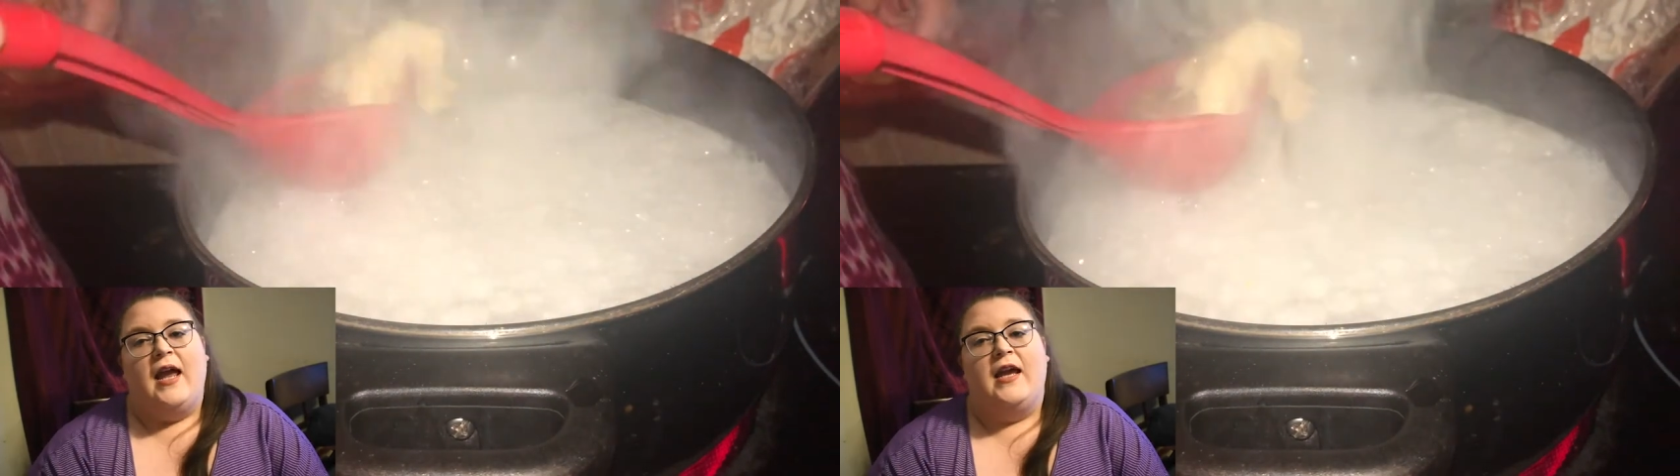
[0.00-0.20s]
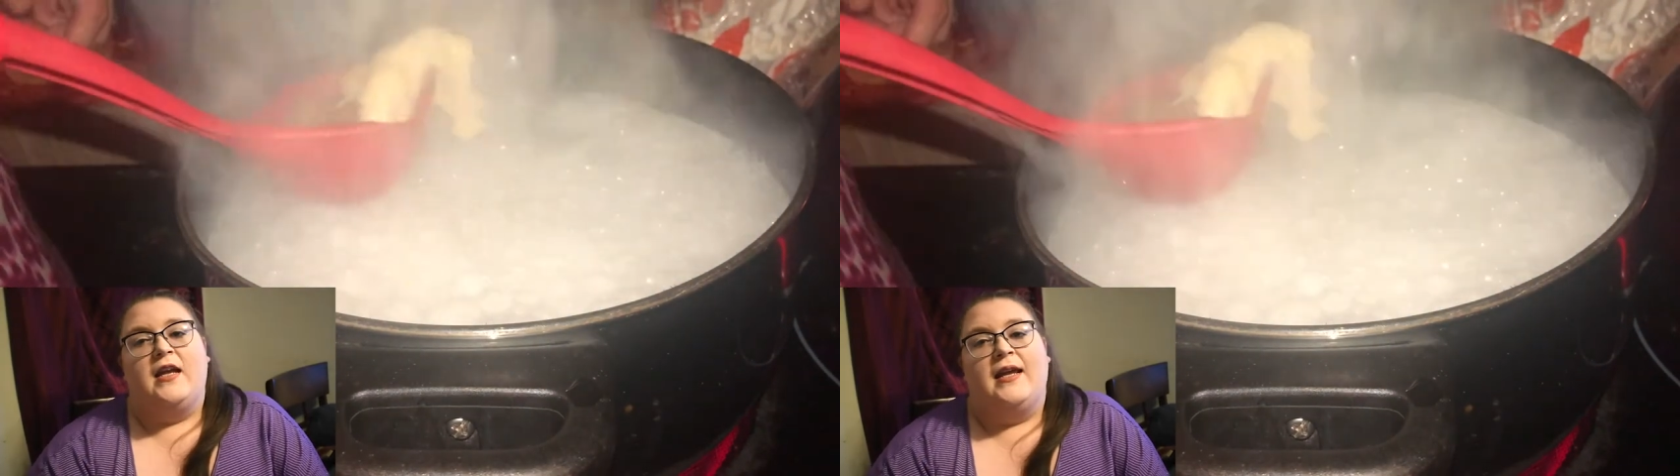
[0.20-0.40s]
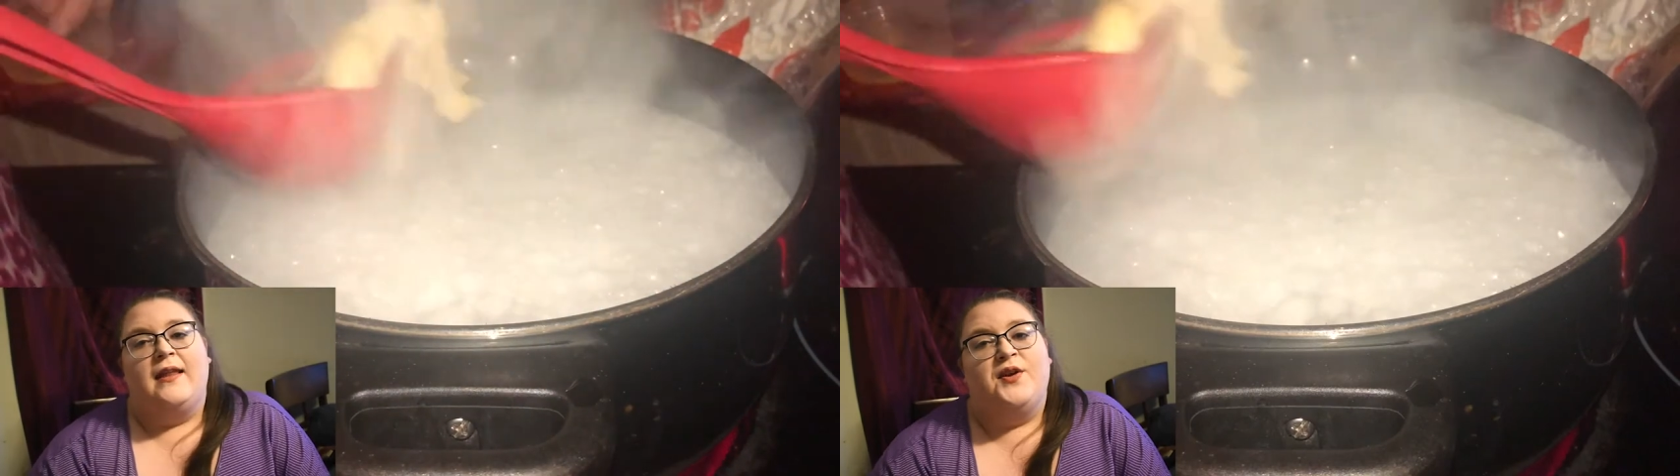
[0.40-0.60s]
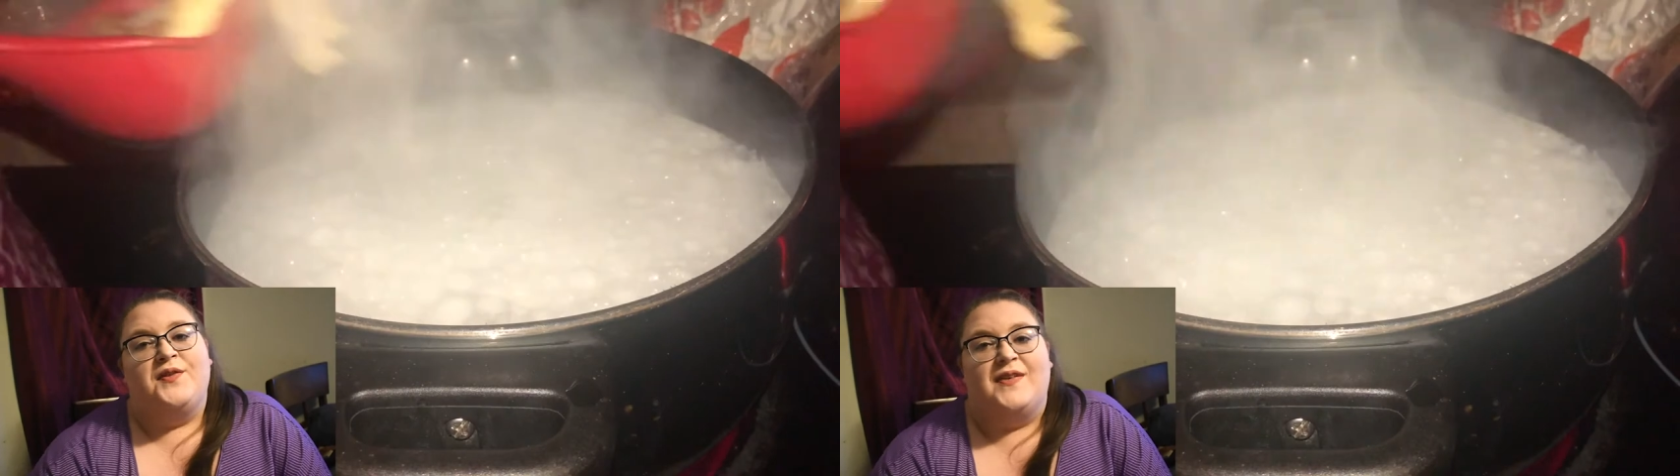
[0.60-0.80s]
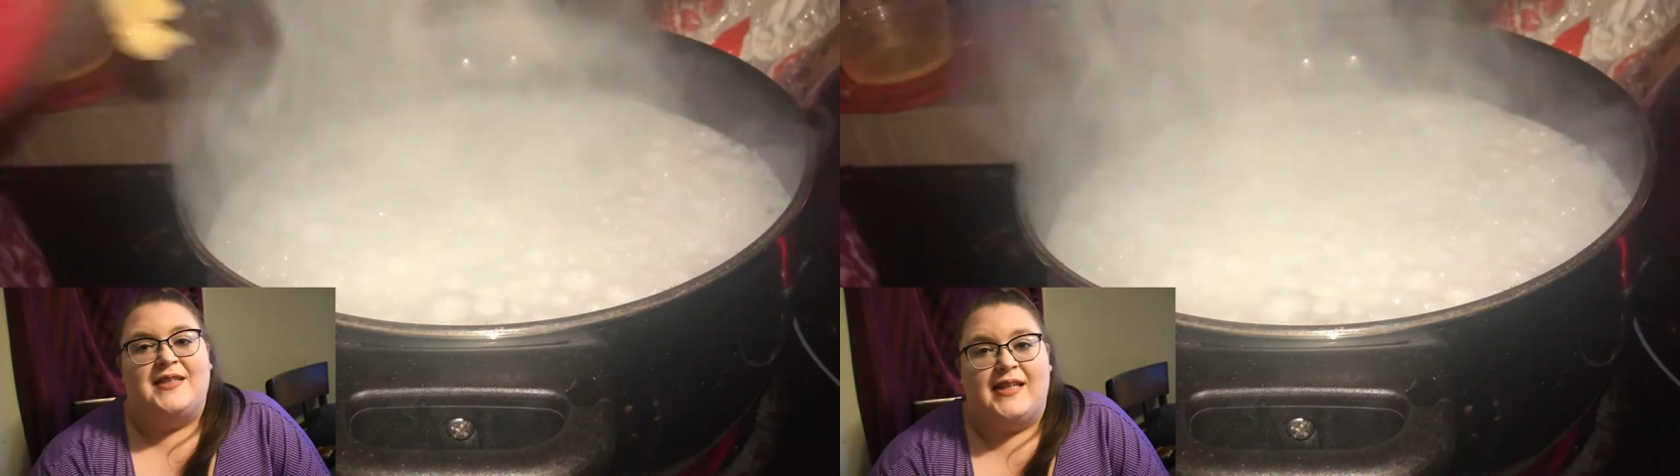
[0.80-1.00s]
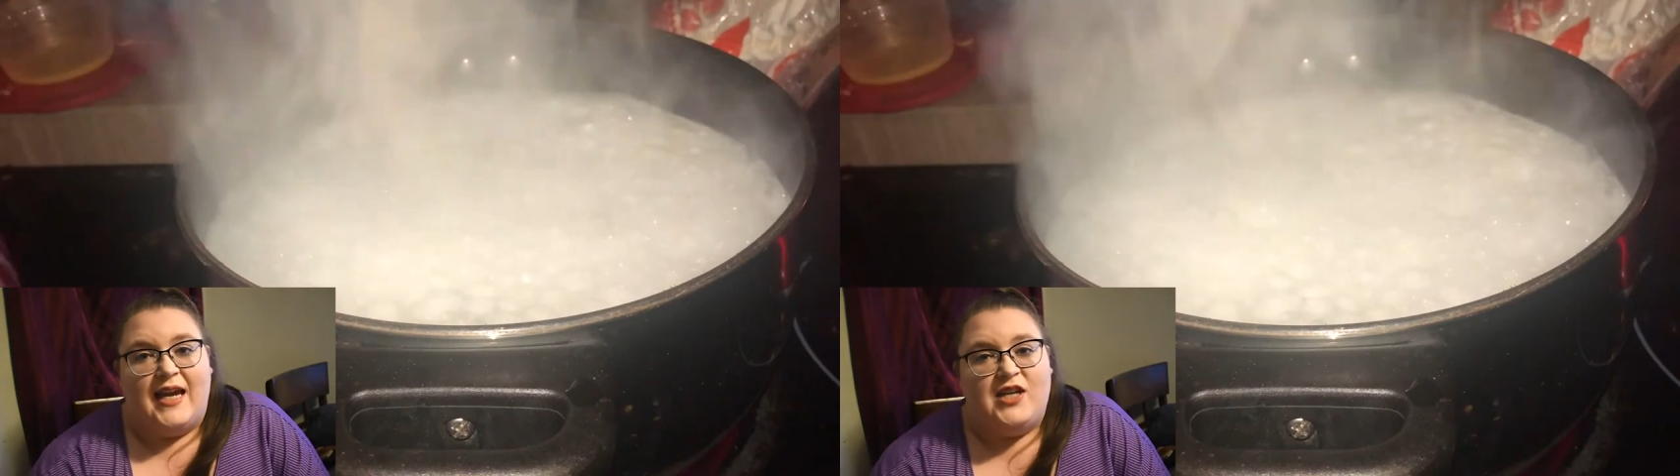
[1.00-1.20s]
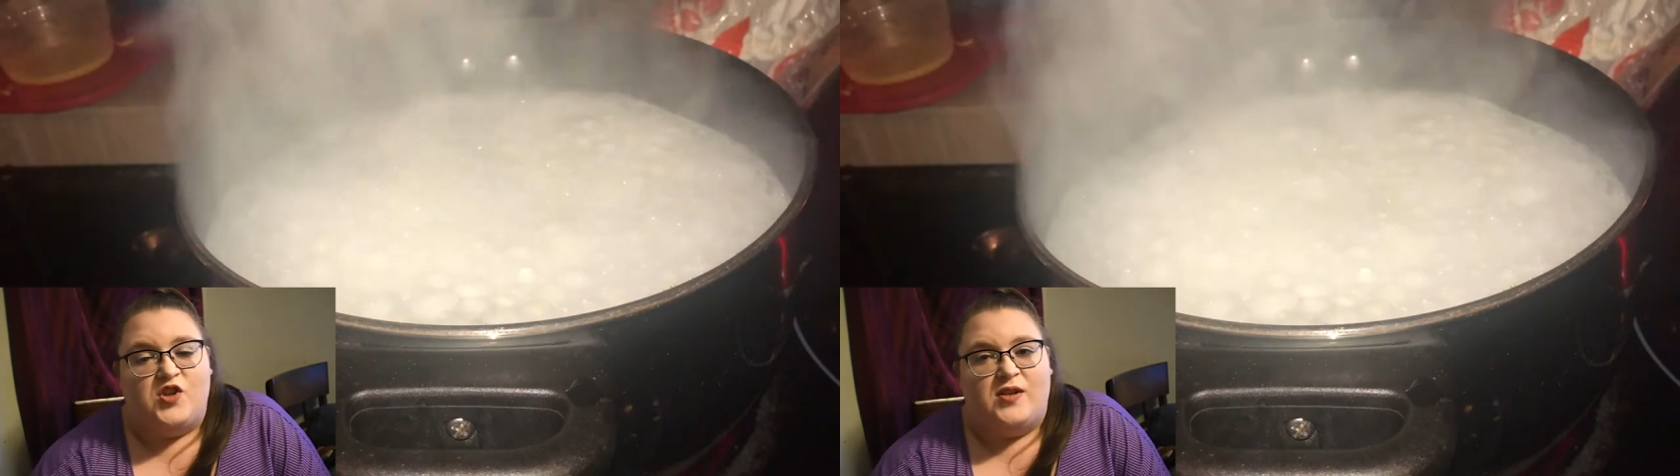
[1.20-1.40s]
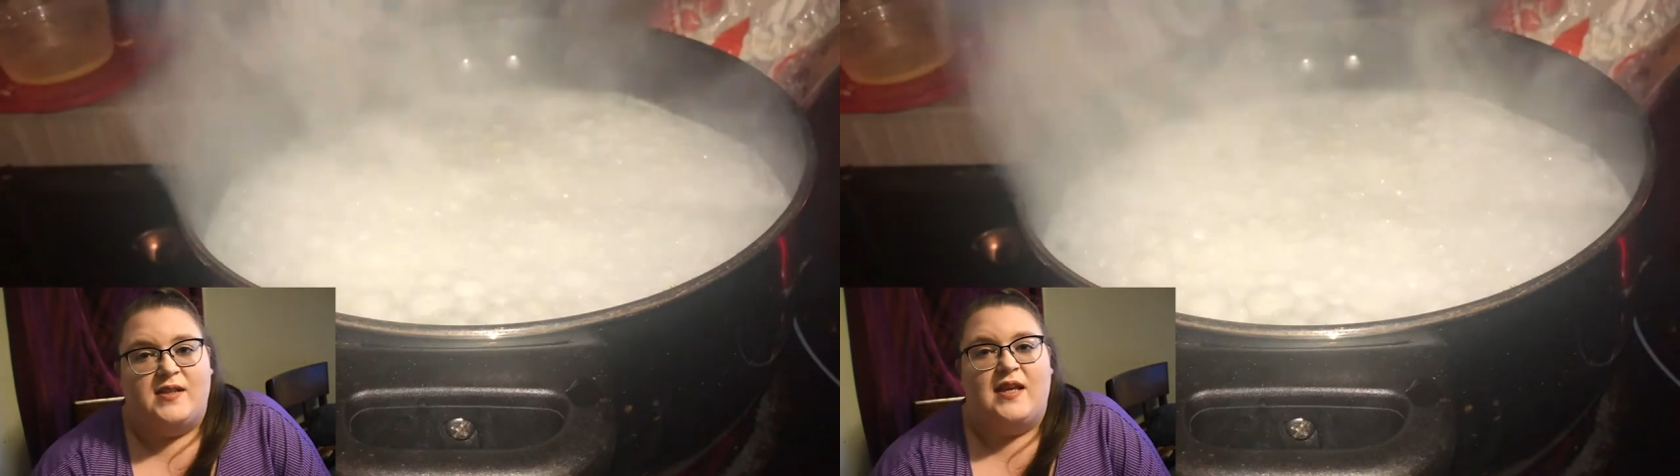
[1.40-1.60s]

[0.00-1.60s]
And in their investigations,